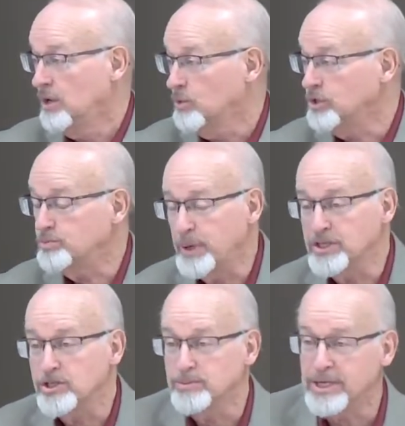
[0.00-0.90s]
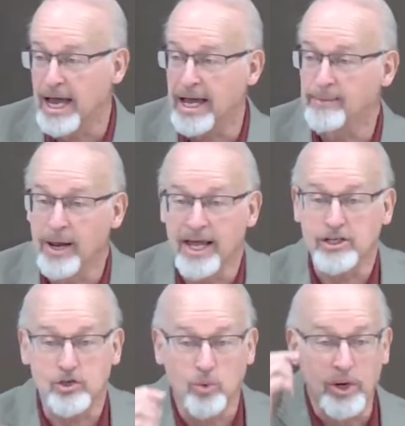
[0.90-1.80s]
We spent some time
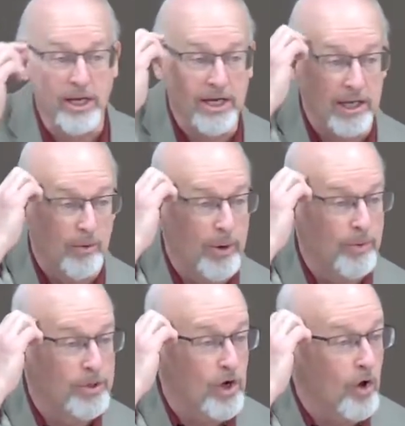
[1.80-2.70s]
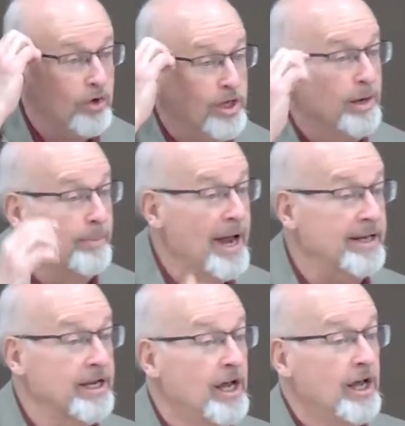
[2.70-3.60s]
last week and we were talking
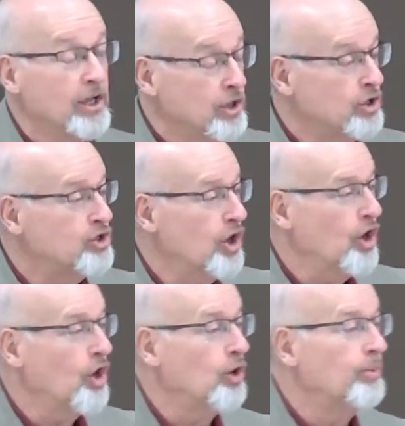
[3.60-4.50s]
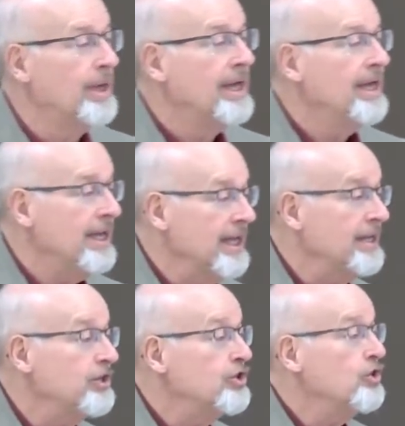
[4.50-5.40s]
about the term
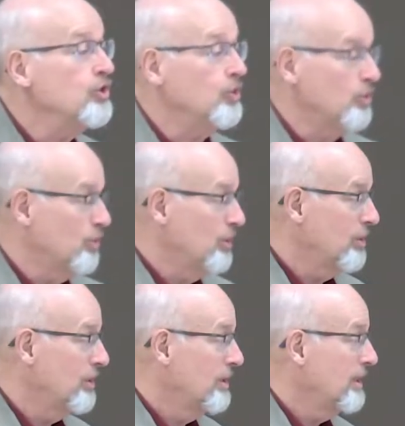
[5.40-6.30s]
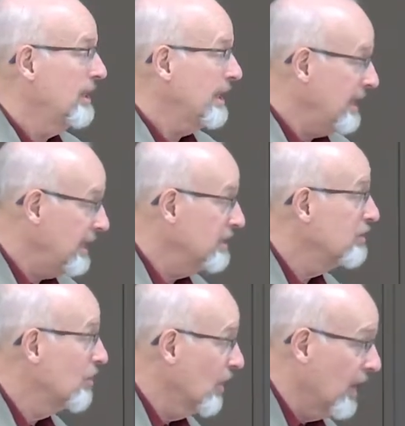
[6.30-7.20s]
into, in
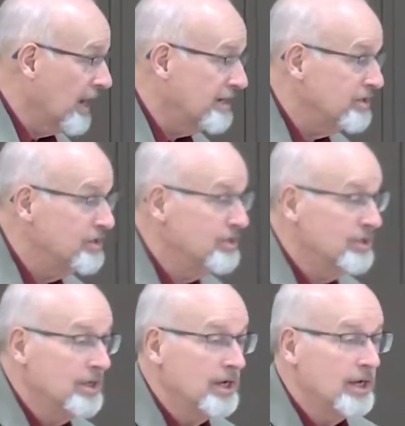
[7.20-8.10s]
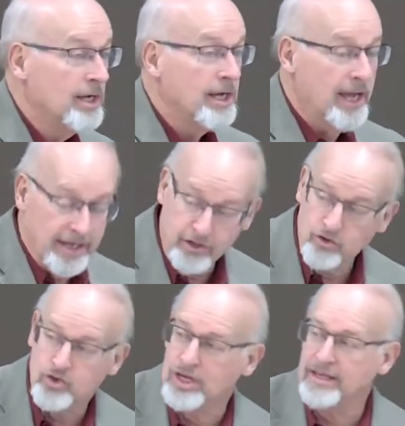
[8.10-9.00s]
Christ. And you
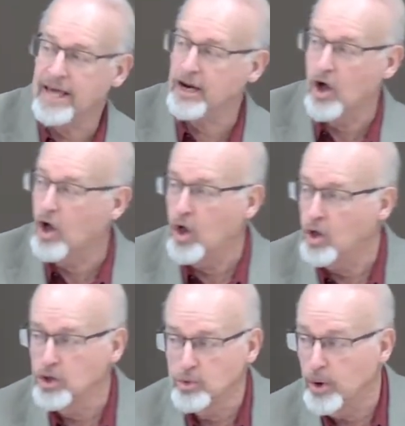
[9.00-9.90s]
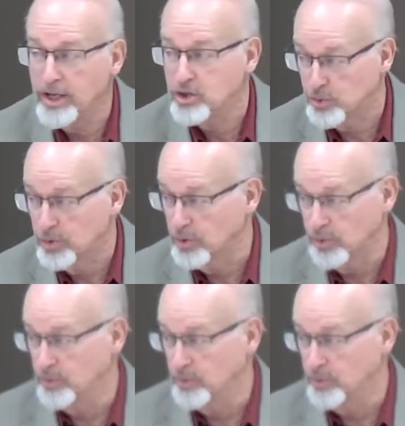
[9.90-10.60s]
see that all the way through.